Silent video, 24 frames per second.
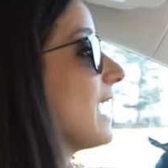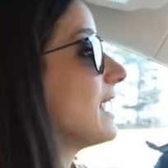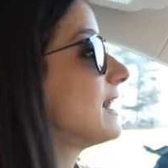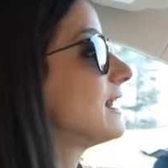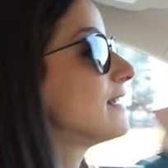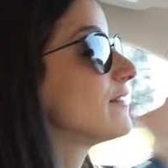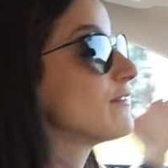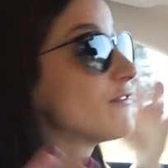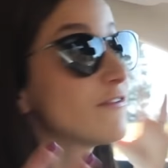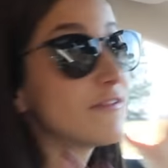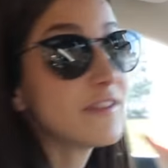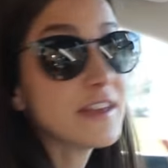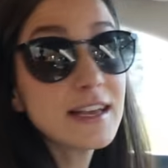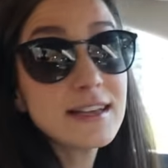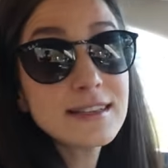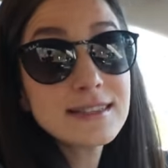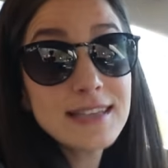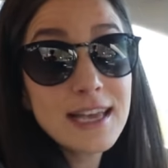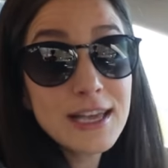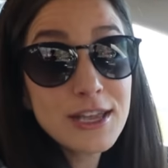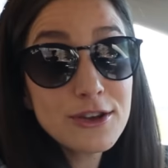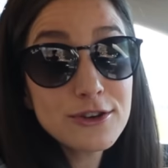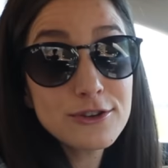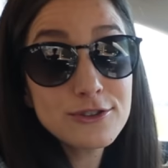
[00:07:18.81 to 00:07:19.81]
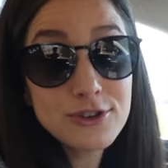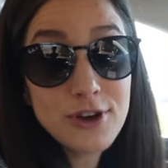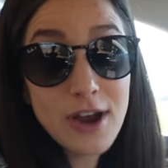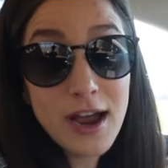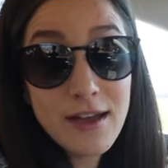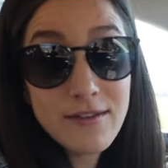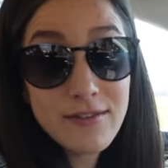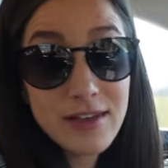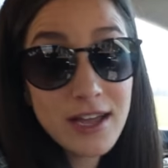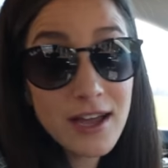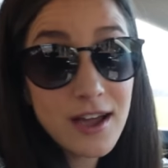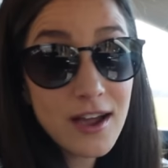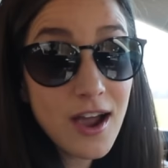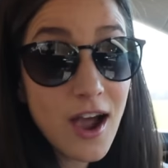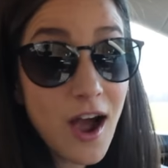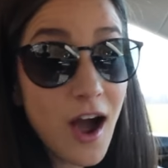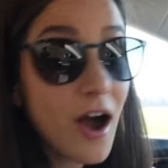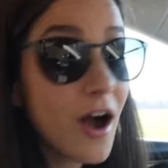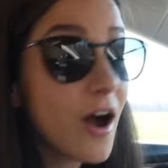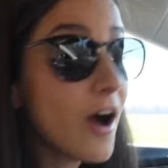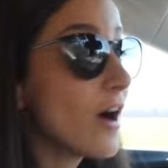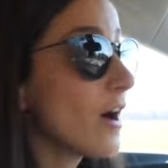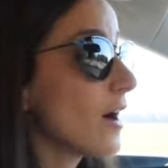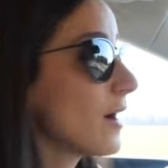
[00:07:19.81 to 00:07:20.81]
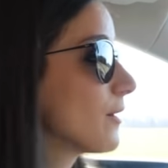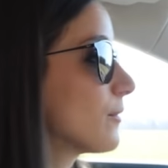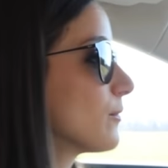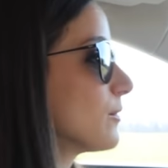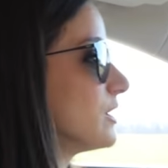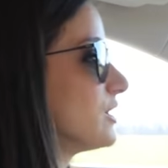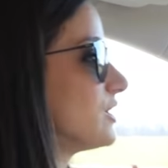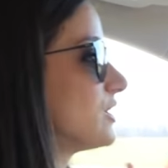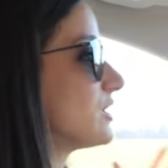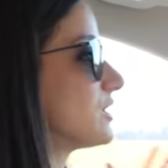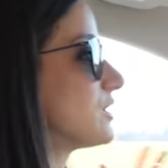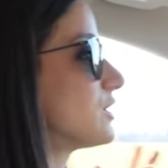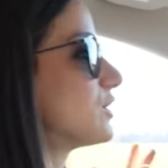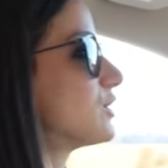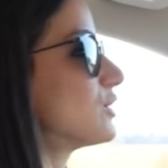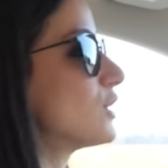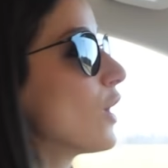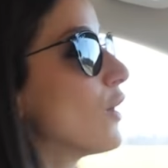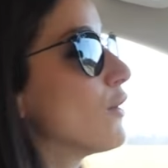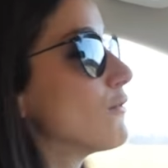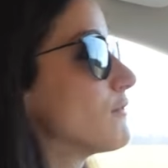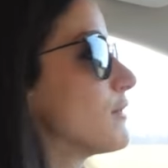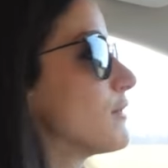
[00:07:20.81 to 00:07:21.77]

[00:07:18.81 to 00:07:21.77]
and it feels like you're driving a car, which is so